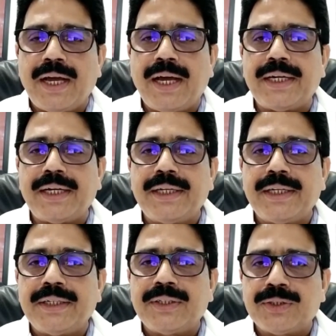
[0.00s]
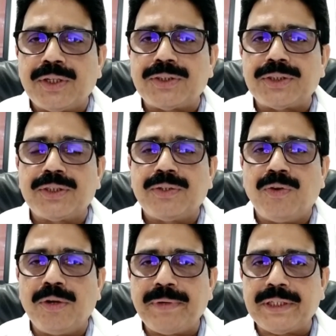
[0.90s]
and thus
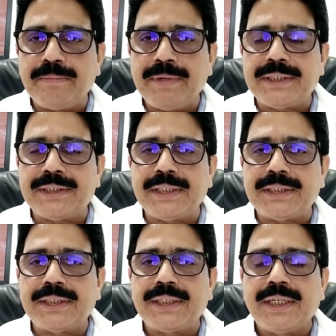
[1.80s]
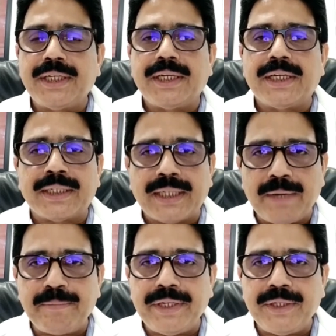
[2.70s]
homeopathy medicines
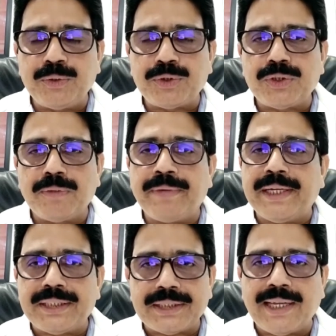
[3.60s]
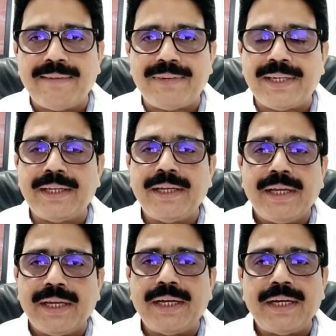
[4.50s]
can be used very safely
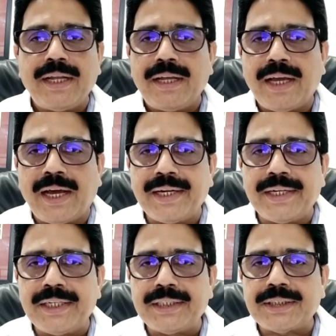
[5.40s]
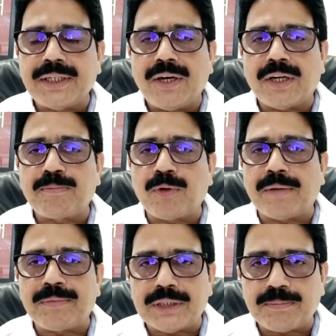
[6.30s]
in herniated disc or
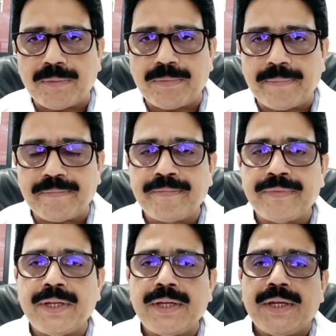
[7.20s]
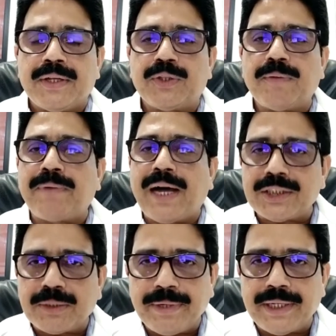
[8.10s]
prolapsed disc problem. The
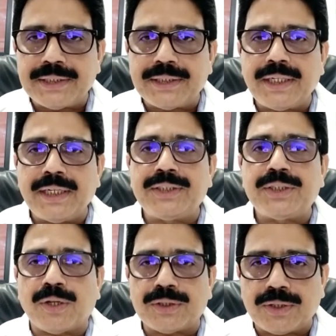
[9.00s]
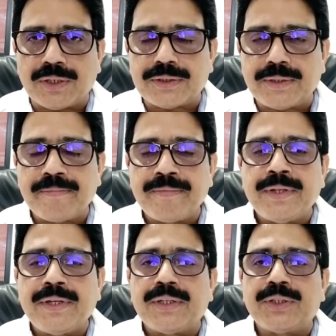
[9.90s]
first medicine is Rostux.
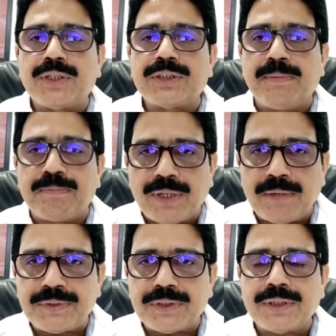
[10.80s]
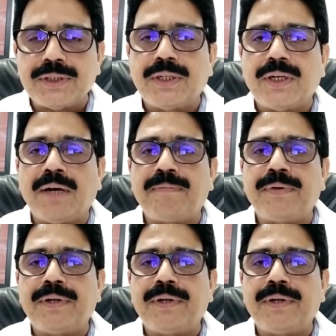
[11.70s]
The symptoms of